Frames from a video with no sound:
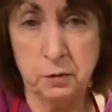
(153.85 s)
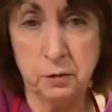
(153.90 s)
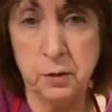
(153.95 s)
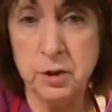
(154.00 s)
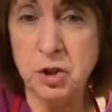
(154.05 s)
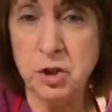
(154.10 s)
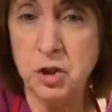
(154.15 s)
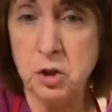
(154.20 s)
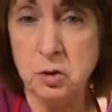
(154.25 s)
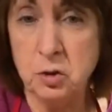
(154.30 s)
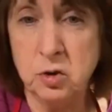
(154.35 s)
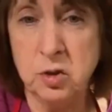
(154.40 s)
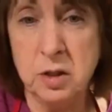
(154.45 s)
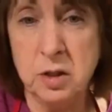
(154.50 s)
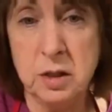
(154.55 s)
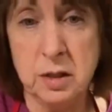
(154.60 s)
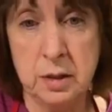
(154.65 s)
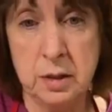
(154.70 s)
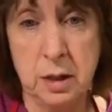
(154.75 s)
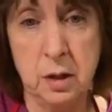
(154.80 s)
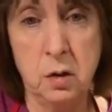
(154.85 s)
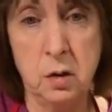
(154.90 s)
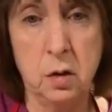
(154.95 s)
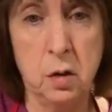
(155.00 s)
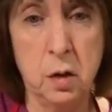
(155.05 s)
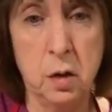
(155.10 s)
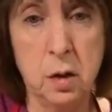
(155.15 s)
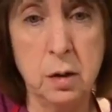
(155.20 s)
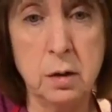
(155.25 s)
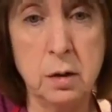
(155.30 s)
French toast seasoning
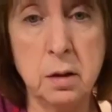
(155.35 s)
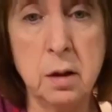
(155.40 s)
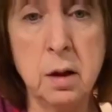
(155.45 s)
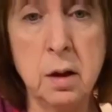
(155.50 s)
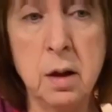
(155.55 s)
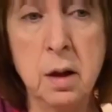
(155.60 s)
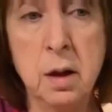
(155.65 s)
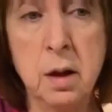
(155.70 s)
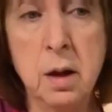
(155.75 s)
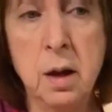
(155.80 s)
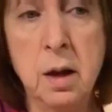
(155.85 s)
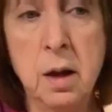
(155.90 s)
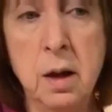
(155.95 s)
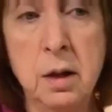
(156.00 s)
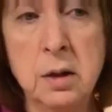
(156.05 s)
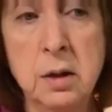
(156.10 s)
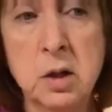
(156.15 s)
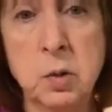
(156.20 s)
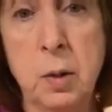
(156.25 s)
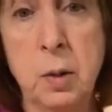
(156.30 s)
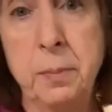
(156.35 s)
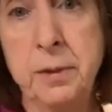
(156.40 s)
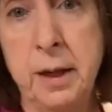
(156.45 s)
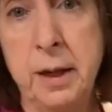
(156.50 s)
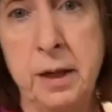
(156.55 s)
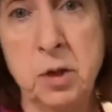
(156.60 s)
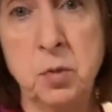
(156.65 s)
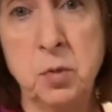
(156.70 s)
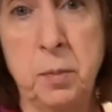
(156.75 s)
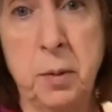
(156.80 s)
on sweet
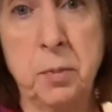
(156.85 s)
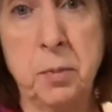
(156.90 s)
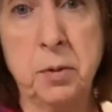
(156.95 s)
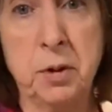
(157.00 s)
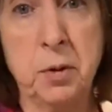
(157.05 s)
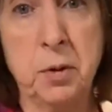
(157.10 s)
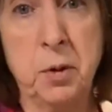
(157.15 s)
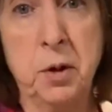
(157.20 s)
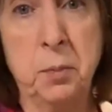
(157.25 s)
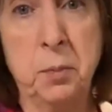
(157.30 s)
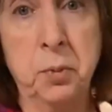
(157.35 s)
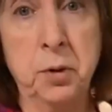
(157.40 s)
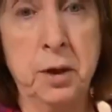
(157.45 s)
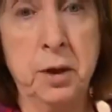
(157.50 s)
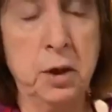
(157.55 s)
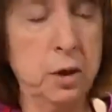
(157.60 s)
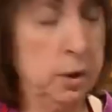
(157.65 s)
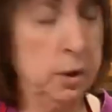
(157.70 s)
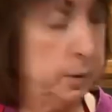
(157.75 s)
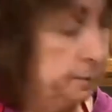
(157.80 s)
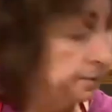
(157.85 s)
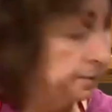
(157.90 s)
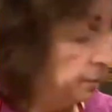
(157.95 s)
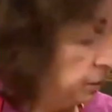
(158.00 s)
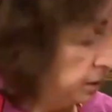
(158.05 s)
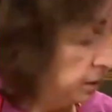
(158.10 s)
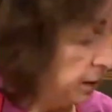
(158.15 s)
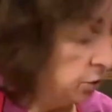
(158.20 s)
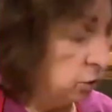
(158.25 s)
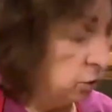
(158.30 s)
potatoes would be pretty good.
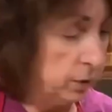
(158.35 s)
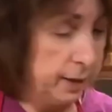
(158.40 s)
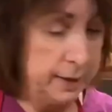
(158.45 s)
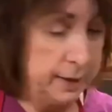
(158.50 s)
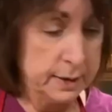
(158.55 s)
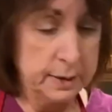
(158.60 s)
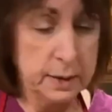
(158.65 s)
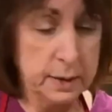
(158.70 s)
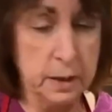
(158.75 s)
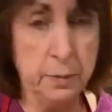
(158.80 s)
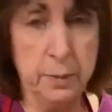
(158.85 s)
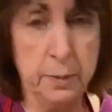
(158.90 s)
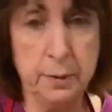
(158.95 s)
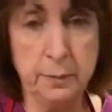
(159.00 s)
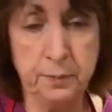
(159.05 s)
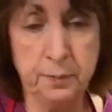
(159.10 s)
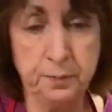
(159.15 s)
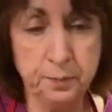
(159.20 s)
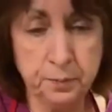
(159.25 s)
So I do like cinnamon